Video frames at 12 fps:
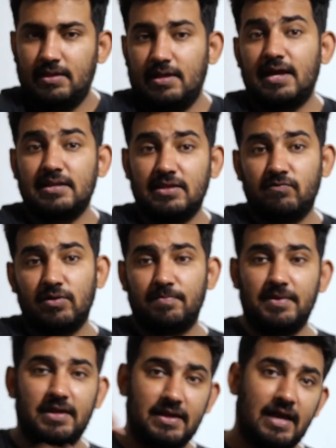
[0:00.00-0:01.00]
and there will
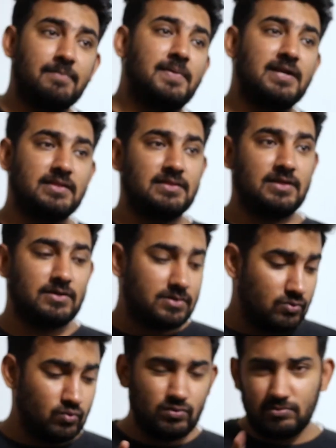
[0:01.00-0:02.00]
be an iPad in there
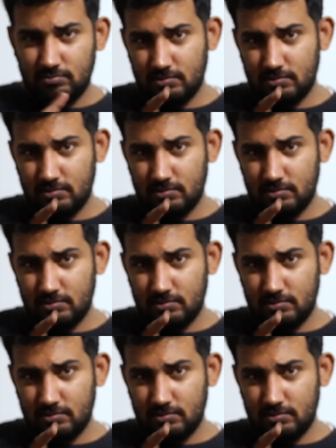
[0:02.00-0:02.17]
soon.